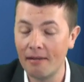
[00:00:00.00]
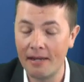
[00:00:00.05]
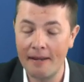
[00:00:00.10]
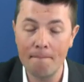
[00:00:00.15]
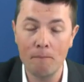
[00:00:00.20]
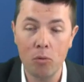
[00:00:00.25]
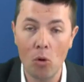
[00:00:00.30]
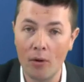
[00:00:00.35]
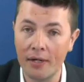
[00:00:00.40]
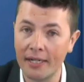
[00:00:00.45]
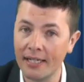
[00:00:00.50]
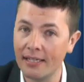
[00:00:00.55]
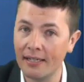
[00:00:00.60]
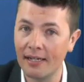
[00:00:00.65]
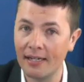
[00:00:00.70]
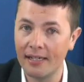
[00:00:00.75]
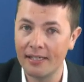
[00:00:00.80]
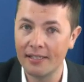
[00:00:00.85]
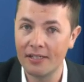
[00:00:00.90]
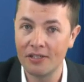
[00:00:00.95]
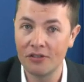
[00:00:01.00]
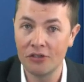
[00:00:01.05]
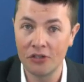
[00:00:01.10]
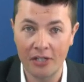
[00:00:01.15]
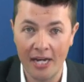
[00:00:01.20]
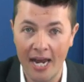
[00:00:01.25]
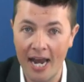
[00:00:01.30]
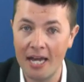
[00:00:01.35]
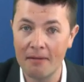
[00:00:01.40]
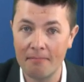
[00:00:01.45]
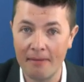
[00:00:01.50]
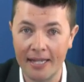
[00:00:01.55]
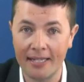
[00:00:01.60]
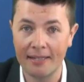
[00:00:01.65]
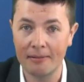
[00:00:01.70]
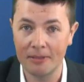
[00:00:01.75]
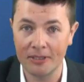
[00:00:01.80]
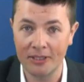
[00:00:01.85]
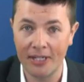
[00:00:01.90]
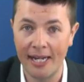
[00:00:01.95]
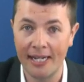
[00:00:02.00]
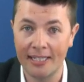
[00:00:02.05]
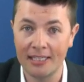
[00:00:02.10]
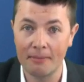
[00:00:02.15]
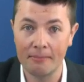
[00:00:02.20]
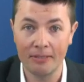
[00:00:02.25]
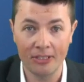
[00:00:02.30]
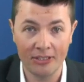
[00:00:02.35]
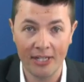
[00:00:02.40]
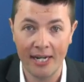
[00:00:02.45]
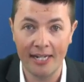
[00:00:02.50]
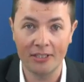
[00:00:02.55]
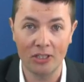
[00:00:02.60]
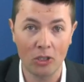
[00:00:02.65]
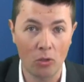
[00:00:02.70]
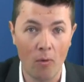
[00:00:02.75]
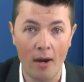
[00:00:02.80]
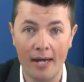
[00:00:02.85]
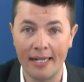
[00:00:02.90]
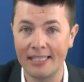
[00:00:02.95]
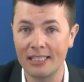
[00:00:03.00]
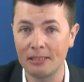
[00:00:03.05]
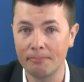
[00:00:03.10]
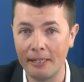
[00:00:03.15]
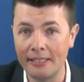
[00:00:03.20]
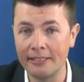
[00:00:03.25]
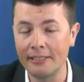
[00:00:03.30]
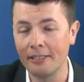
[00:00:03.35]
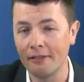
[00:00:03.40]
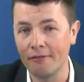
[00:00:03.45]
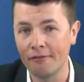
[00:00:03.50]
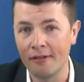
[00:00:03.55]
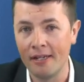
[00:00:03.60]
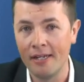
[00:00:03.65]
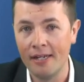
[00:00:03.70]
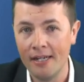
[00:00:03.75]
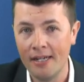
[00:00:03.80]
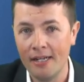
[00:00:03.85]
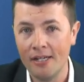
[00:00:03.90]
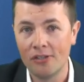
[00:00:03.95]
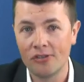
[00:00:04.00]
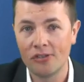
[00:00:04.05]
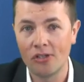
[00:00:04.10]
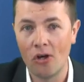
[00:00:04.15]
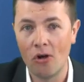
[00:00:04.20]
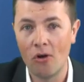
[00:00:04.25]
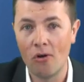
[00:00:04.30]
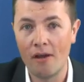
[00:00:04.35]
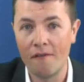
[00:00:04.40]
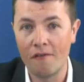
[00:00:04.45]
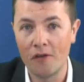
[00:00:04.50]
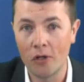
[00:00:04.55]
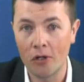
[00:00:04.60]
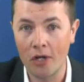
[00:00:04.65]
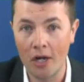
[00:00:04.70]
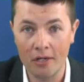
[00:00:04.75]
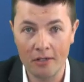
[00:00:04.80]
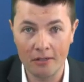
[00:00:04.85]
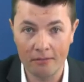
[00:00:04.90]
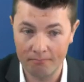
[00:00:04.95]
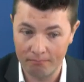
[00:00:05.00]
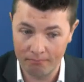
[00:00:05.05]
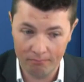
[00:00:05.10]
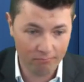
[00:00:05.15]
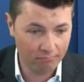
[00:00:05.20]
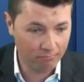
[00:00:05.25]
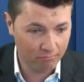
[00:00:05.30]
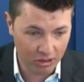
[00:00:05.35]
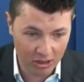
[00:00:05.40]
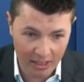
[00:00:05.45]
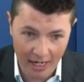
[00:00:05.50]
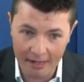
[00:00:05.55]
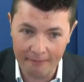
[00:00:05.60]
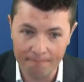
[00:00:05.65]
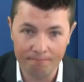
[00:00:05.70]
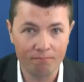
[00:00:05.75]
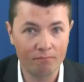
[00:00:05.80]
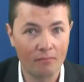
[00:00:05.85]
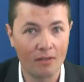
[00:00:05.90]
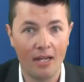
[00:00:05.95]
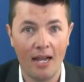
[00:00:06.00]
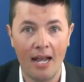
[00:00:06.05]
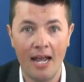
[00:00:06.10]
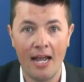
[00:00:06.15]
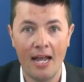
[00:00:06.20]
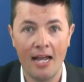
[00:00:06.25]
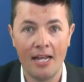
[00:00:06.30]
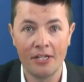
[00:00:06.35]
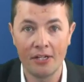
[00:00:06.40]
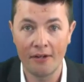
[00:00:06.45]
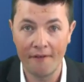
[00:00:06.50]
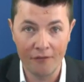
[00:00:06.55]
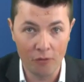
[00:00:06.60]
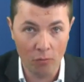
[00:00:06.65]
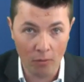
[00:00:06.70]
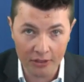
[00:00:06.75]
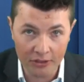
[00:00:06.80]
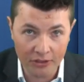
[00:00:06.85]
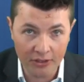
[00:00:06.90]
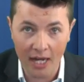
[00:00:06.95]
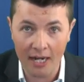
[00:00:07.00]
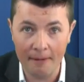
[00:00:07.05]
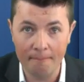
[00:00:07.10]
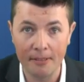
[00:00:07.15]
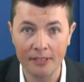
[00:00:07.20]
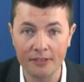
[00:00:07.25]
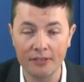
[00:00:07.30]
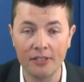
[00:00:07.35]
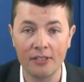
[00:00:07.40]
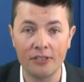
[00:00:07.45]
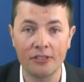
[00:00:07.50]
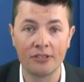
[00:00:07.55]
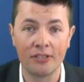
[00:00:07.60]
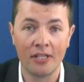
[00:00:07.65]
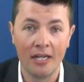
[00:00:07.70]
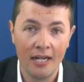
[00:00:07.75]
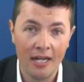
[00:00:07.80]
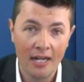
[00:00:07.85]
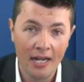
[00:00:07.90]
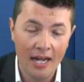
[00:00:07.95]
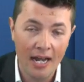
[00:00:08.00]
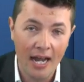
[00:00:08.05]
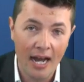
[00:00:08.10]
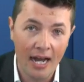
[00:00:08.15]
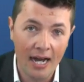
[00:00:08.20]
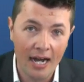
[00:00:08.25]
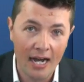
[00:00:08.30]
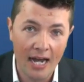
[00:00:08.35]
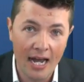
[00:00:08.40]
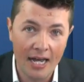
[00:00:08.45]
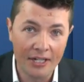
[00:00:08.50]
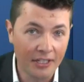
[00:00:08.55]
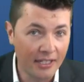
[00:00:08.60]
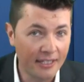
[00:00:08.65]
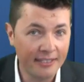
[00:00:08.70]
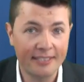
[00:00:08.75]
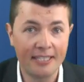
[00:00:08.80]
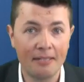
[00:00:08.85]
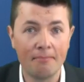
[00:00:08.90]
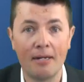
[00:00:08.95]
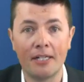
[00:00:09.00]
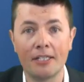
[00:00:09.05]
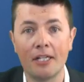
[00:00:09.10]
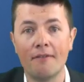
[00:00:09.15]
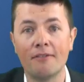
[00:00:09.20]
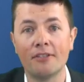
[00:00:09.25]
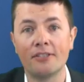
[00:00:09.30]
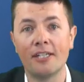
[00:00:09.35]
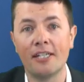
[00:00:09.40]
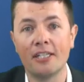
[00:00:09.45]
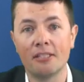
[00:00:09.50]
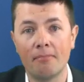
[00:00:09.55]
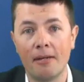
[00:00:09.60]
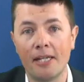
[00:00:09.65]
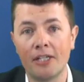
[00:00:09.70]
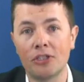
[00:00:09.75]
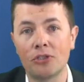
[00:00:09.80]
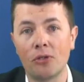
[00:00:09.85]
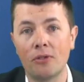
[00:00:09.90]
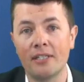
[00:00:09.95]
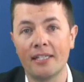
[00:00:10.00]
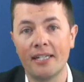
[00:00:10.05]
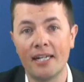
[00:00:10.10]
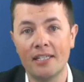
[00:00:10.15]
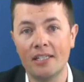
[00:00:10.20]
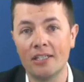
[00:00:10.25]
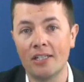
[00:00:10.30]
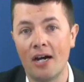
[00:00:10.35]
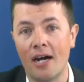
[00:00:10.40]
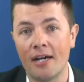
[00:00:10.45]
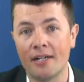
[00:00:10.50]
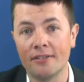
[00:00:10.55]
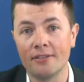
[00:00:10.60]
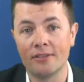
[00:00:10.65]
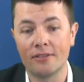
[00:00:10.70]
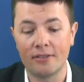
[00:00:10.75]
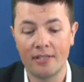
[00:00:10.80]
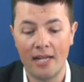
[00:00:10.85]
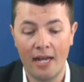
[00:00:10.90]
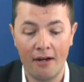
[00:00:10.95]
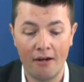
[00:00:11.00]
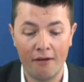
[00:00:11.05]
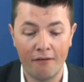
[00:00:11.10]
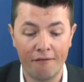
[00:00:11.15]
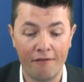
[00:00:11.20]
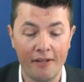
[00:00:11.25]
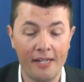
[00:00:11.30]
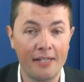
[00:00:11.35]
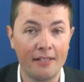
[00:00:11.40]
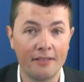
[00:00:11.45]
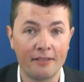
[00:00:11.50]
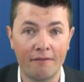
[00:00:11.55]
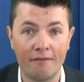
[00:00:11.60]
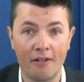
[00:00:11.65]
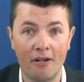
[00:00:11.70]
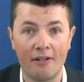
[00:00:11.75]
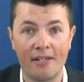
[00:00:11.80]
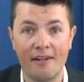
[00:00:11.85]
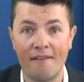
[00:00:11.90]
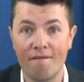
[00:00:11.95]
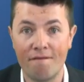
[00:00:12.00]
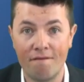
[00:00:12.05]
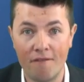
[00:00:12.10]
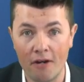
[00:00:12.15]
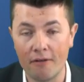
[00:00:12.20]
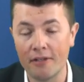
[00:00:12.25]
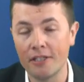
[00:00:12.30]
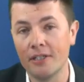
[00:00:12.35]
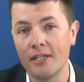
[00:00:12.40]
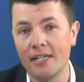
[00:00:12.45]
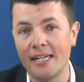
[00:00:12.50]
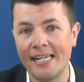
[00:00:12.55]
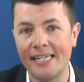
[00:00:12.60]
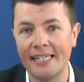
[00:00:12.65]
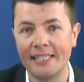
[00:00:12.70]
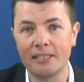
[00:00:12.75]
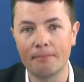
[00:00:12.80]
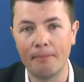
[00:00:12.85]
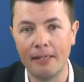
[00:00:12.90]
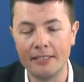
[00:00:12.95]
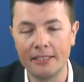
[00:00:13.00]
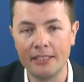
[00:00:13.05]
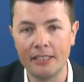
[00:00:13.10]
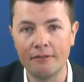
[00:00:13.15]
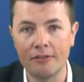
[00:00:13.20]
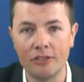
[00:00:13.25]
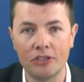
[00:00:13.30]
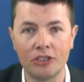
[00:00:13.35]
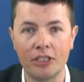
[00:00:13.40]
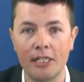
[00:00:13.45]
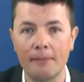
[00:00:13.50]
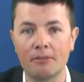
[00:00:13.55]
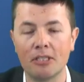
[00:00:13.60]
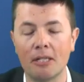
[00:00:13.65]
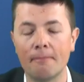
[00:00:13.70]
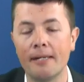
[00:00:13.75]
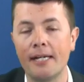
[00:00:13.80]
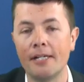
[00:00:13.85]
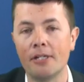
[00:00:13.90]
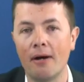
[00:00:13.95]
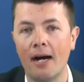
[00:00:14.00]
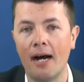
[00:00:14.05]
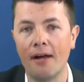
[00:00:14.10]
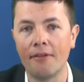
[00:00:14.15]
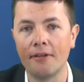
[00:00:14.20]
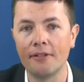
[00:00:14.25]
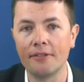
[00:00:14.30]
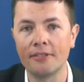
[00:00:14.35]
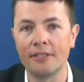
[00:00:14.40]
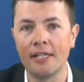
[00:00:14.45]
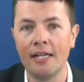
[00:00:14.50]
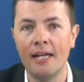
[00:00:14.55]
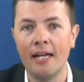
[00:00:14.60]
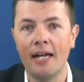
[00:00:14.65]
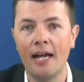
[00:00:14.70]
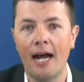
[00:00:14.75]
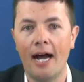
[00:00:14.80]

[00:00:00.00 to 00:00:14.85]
it's importing, you can make mistakes, and mistakes are quite expensive. So if you're going to send, if you want to start a business and you're going to send money overseas, make sure you get the guidance. Our fees are very, very inexpensive and cheap compared to others.